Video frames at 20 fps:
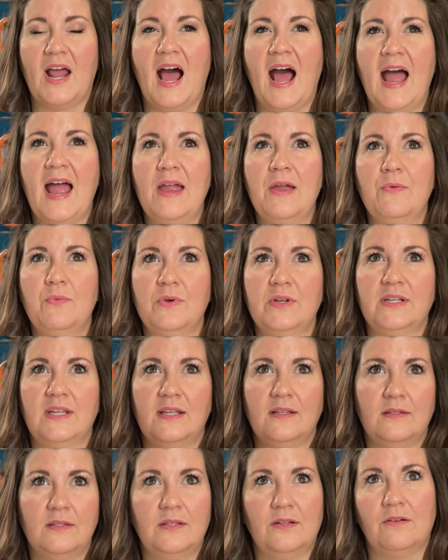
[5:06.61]
I would
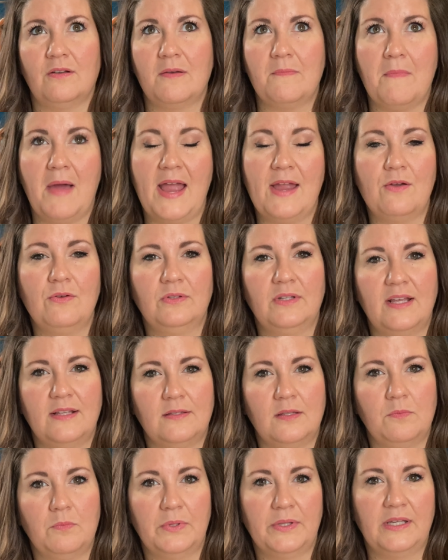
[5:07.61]
consider in my own
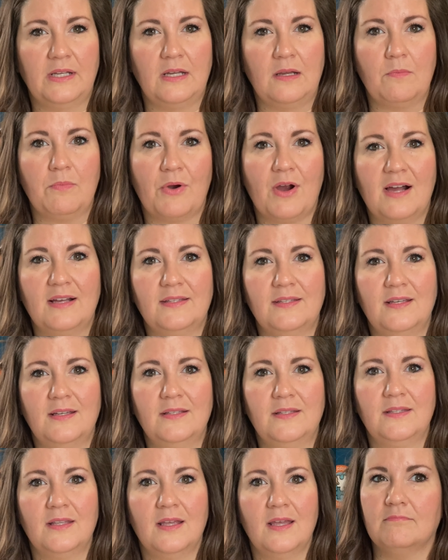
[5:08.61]
lesson planning
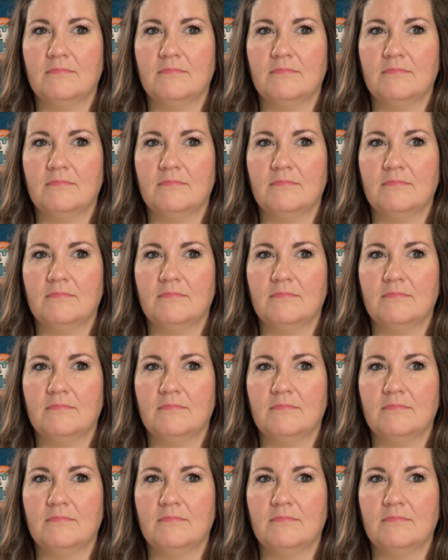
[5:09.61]
process